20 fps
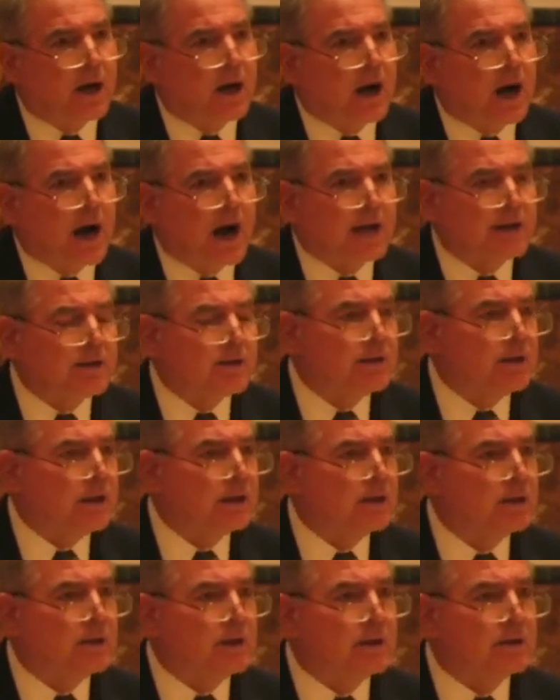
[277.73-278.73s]
I
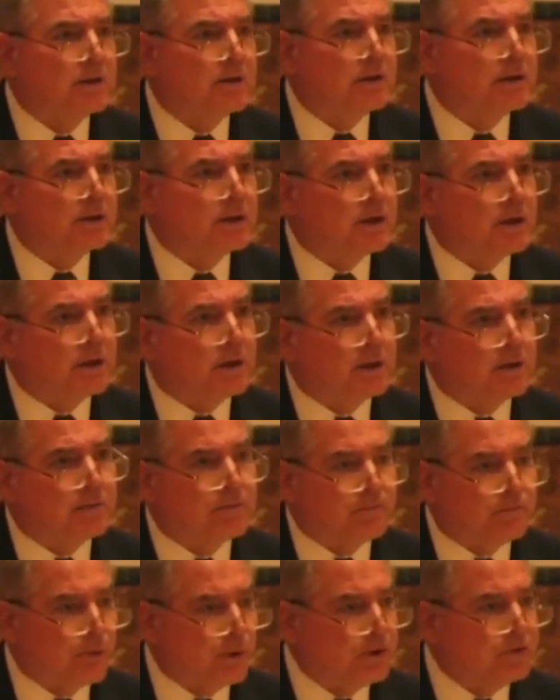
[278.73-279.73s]
think that
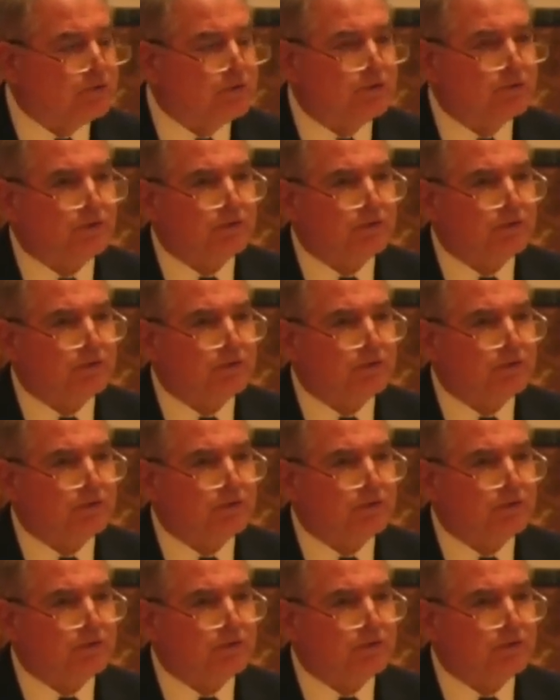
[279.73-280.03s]
Voices